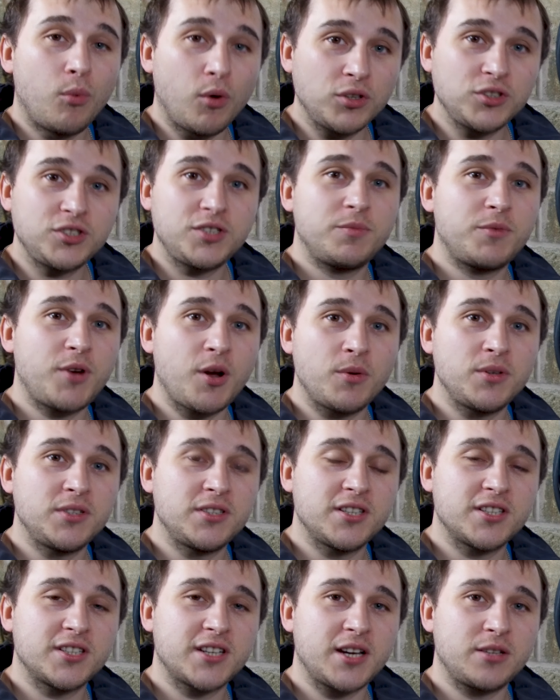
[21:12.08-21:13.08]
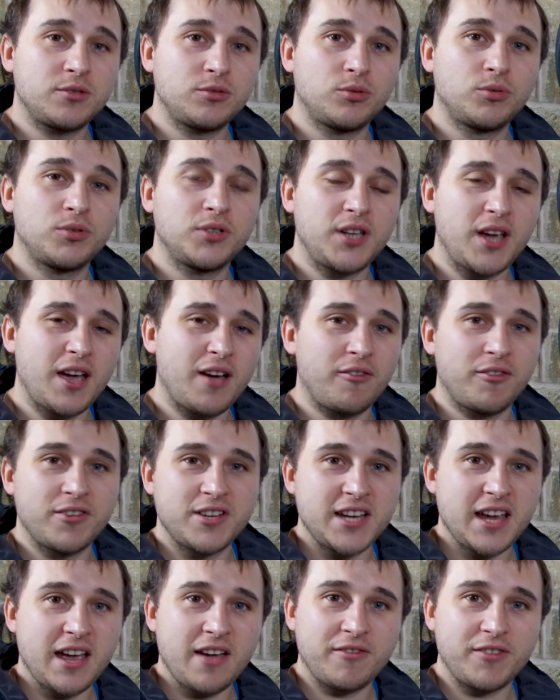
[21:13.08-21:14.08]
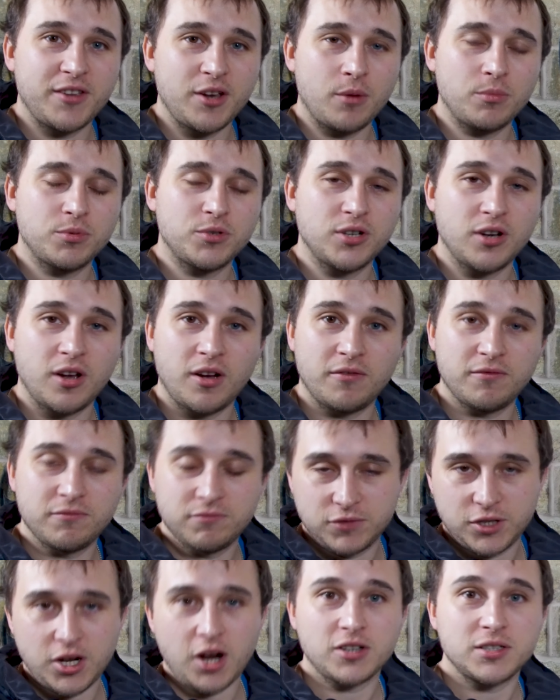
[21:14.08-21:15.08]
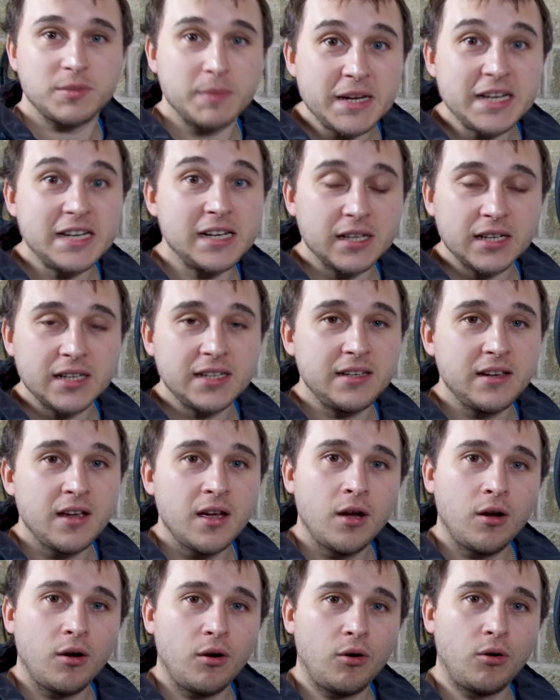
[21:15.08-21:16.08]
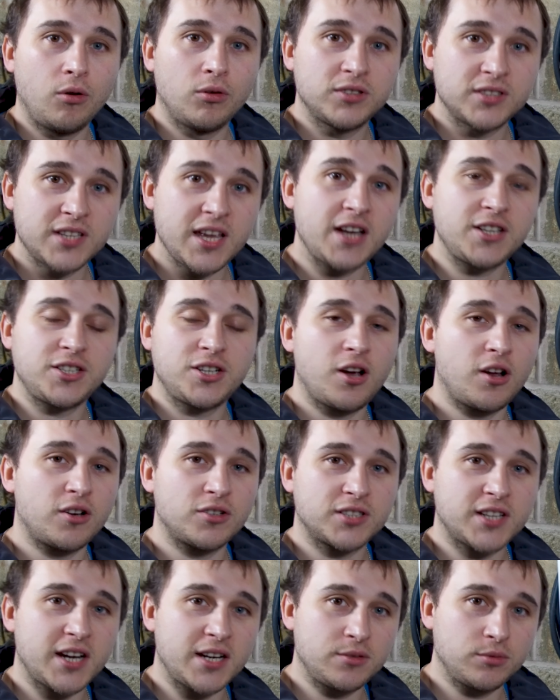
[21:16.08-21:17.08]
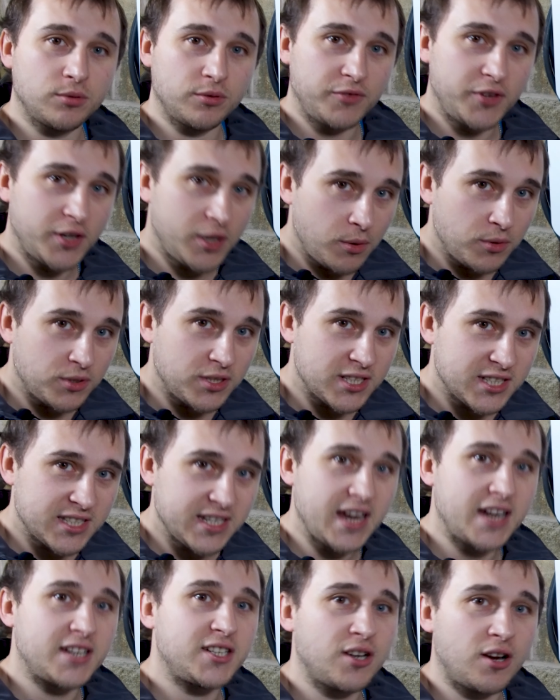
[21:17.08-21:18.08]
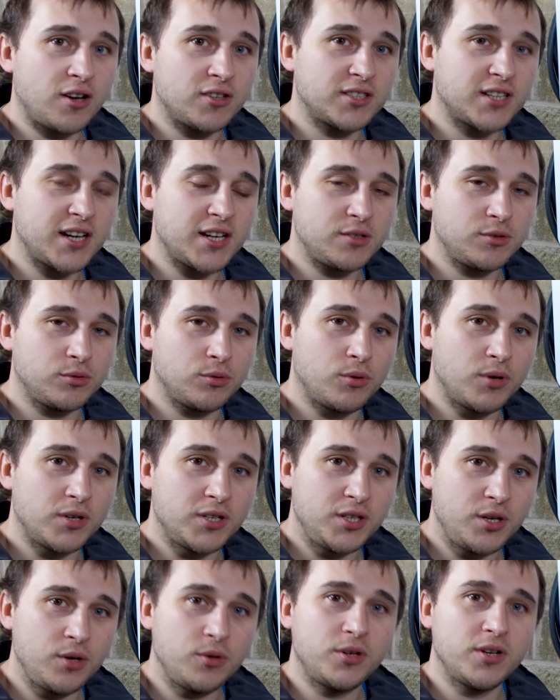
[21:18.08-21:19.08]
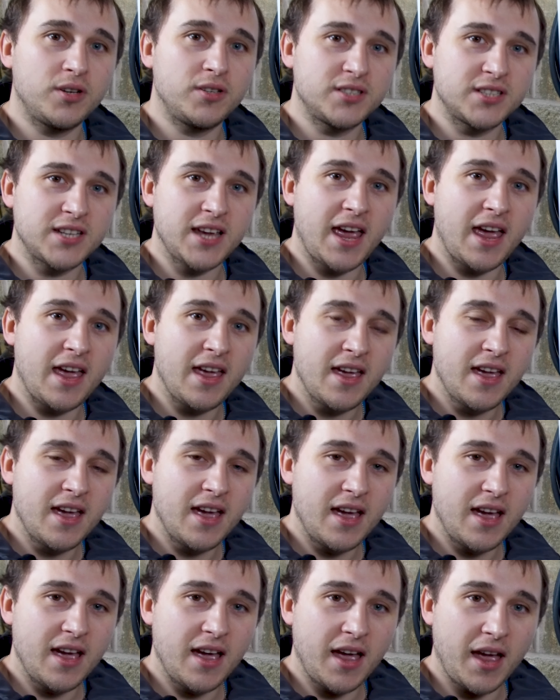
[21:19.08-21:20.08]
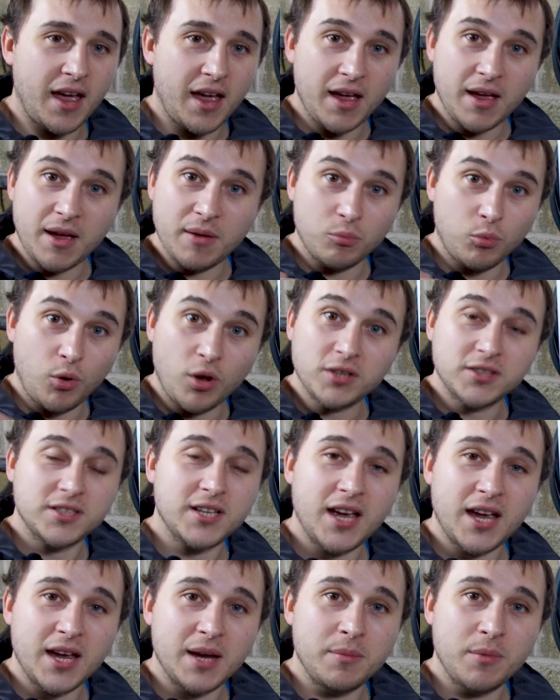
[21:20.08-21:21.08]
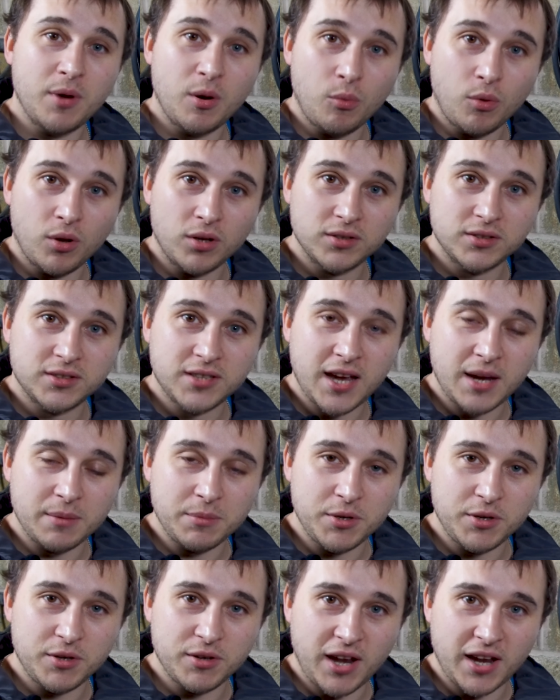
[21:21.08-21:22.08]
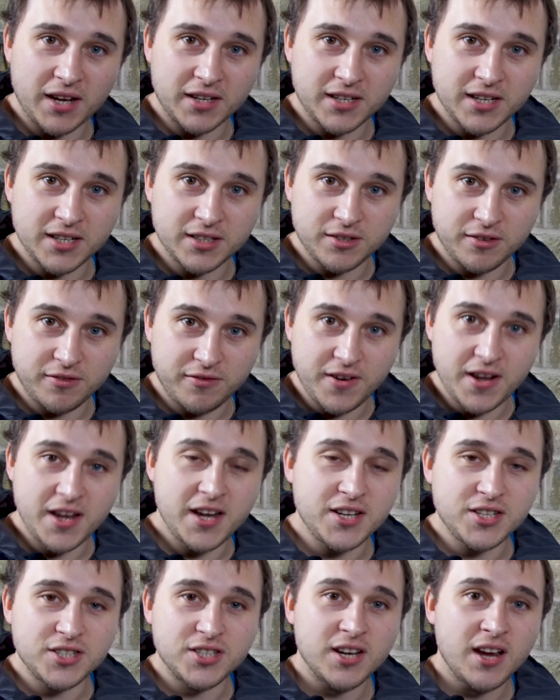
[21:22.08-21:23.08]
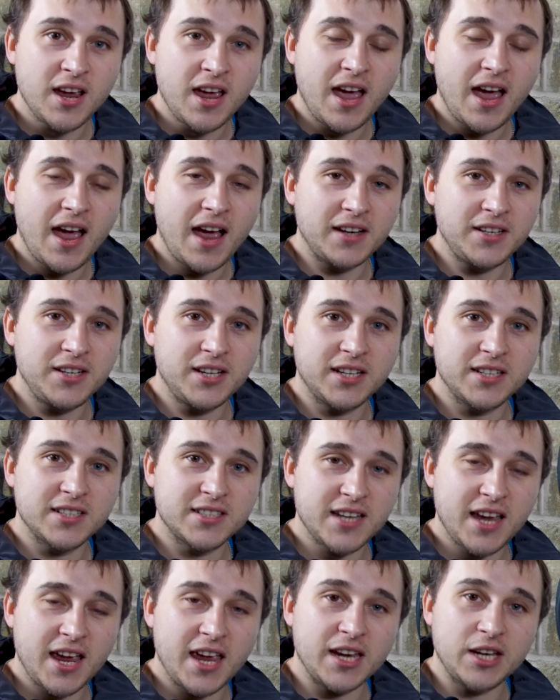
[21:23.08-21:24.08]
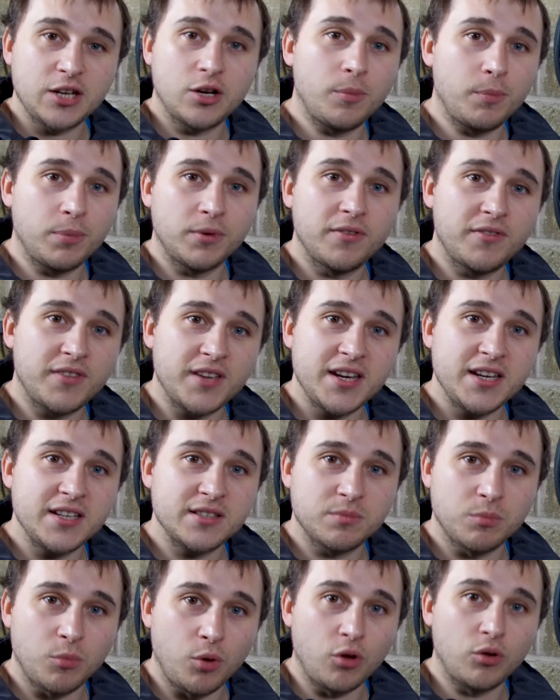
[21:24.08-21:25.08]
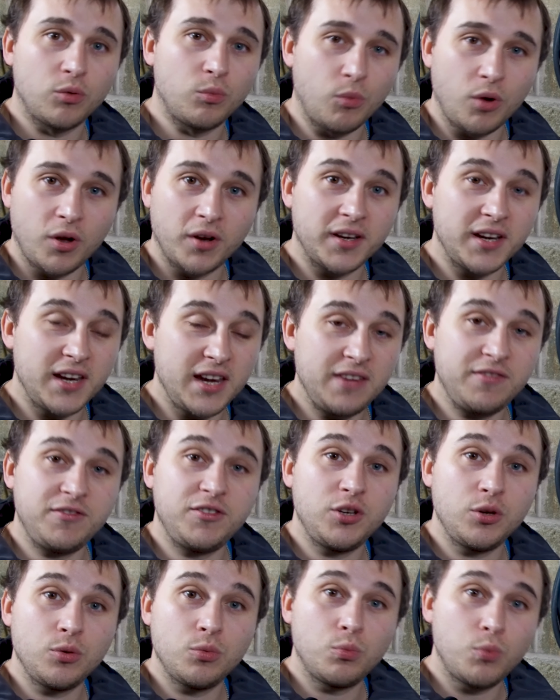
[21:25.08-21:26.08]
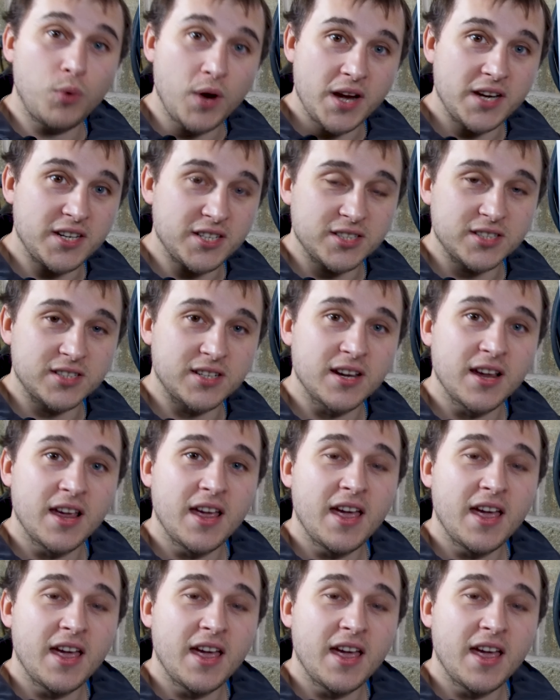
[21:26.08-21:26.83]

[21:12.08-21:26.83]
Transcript: Once you go into the schedule, you obviously have the option of charge immediately or set a charge schedule. If you go into set a charge schedule, you can set what time and what time you'd like it to finish, and you can set a couple of these, more than one, if you wished.